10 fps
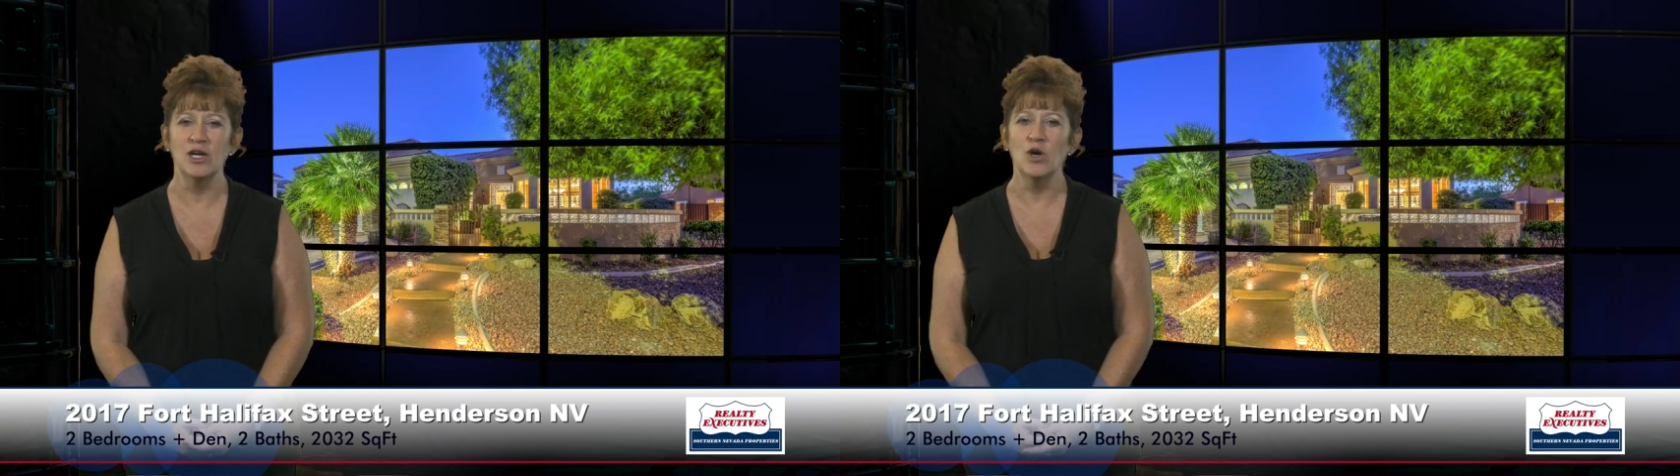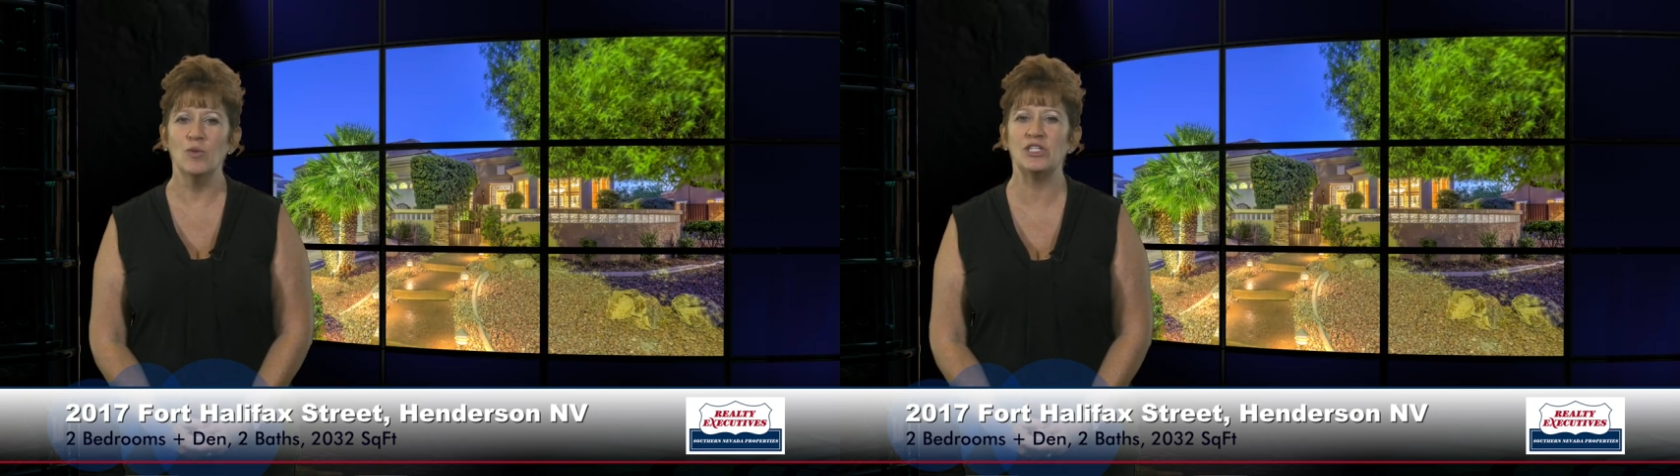
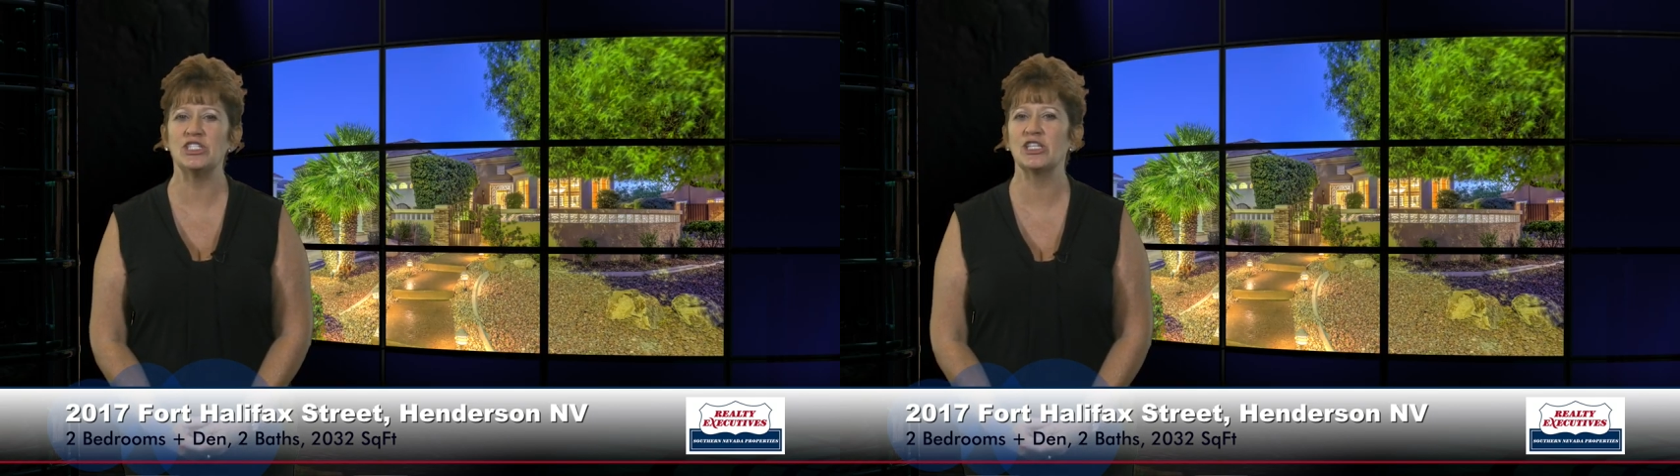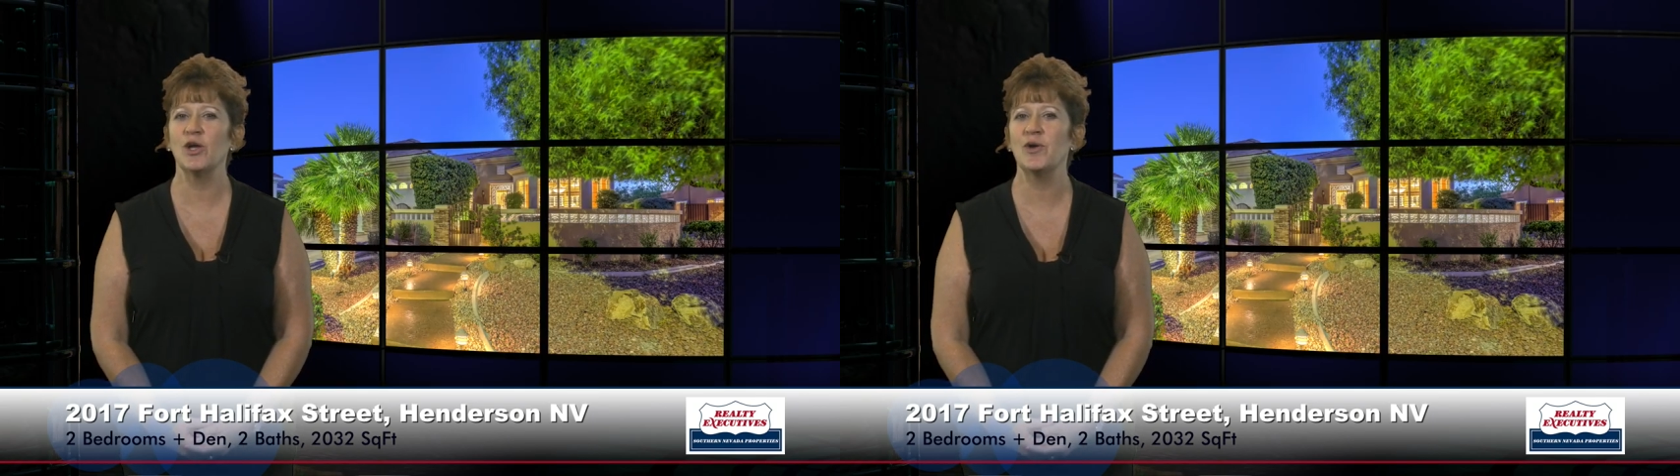which is
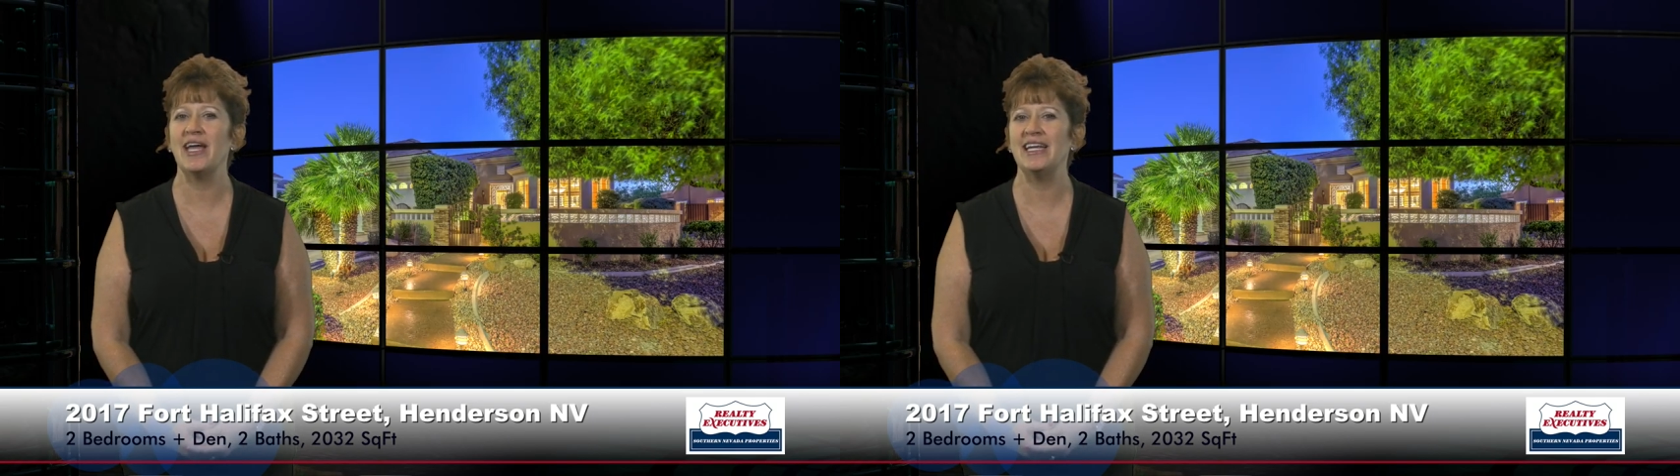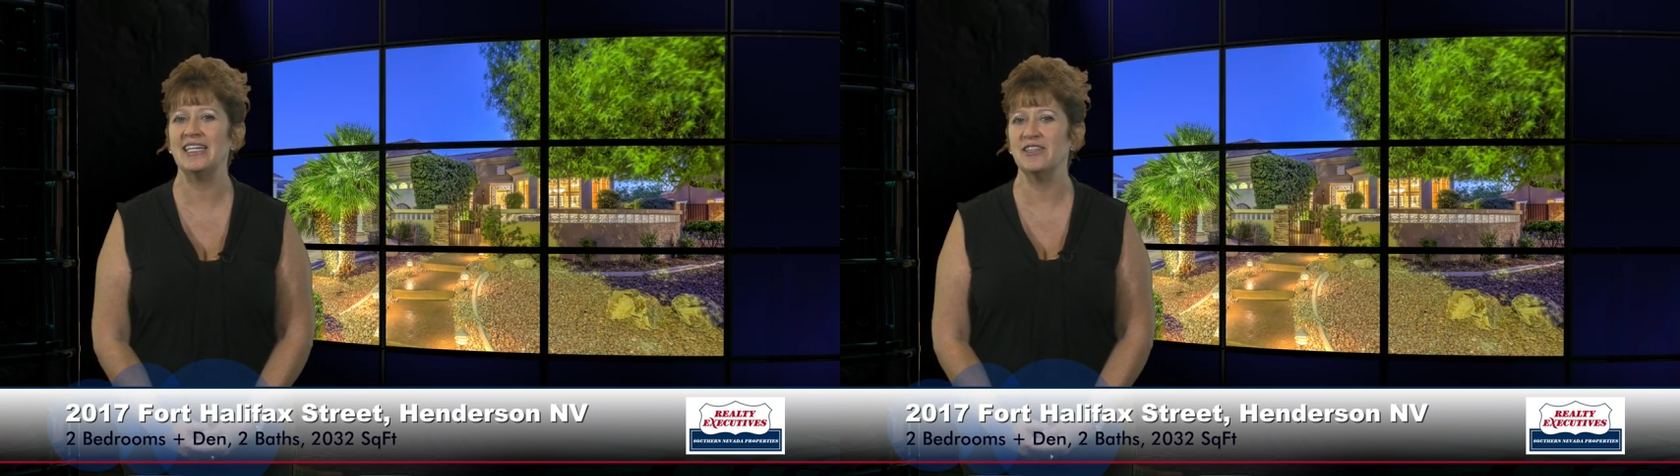
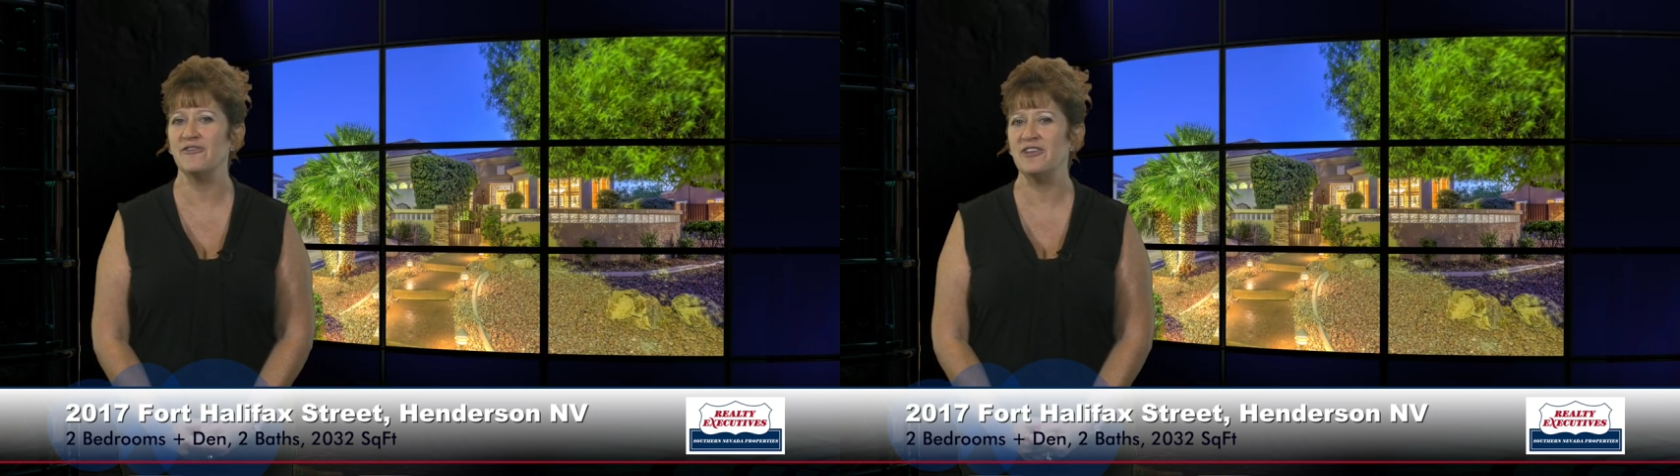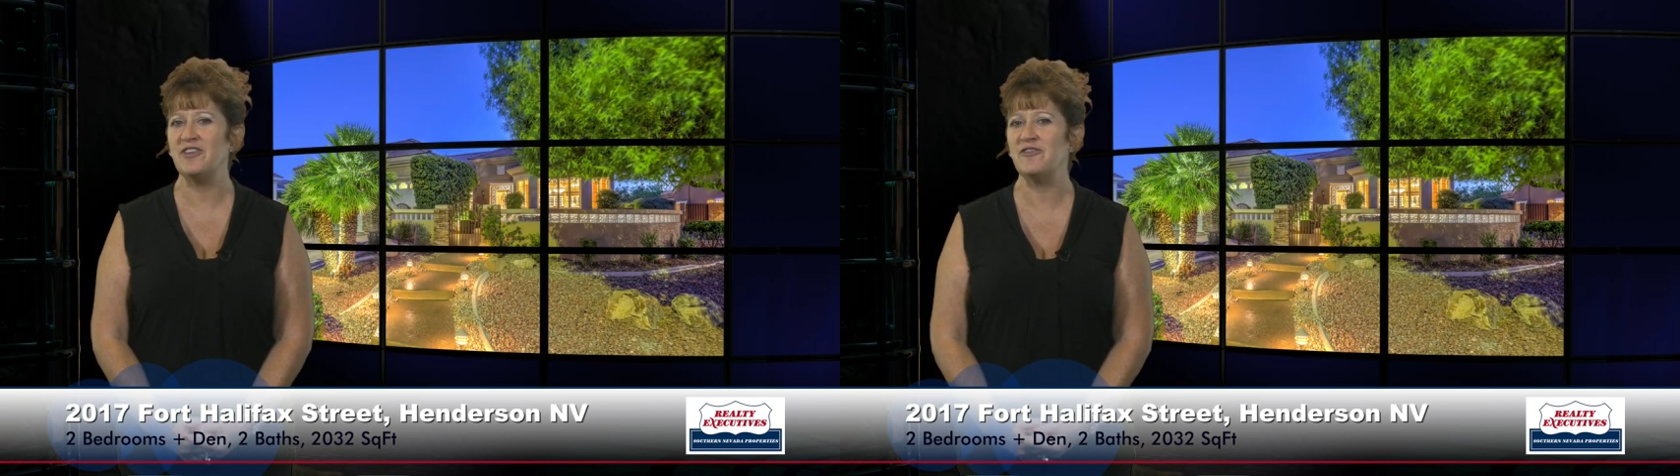located in the
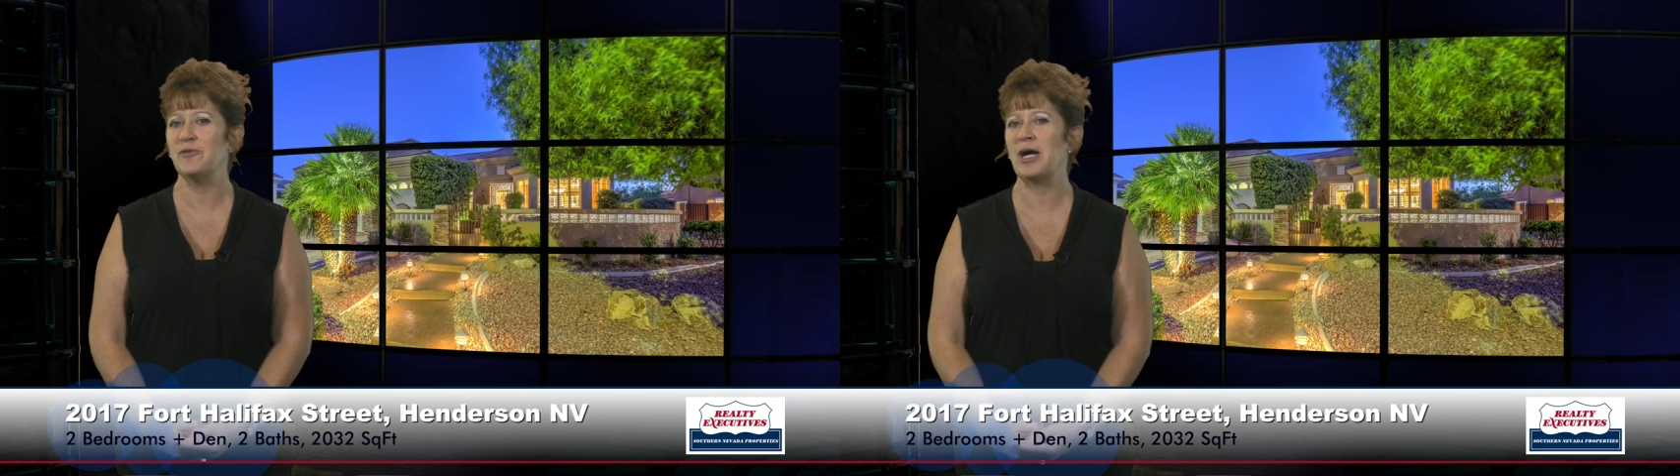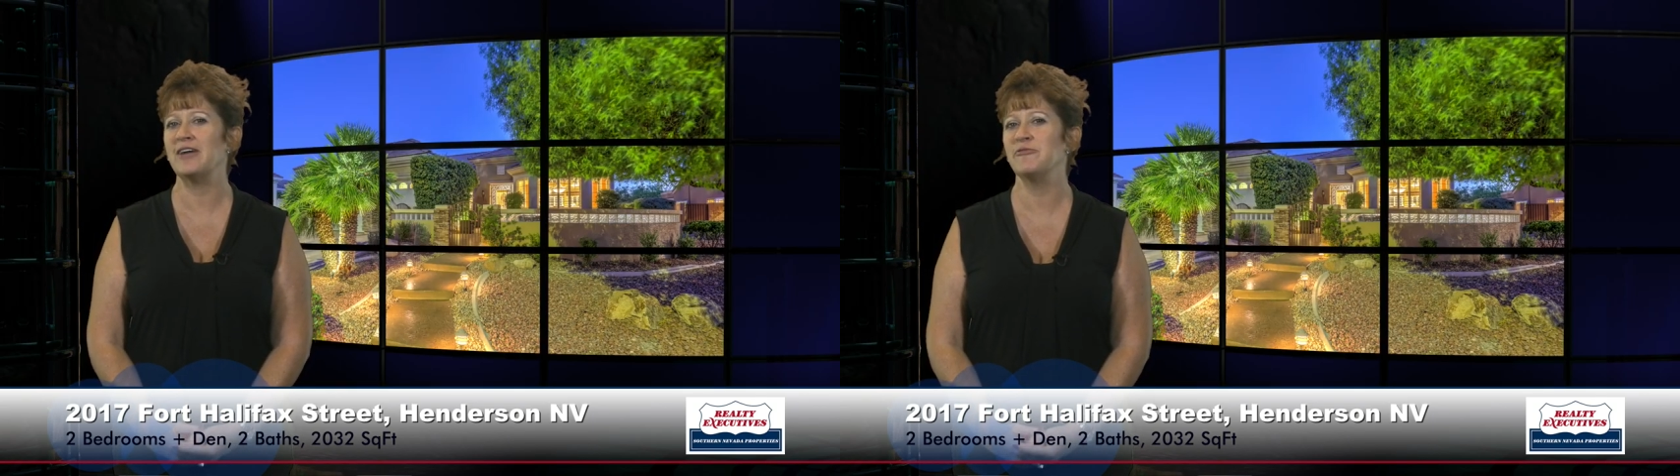55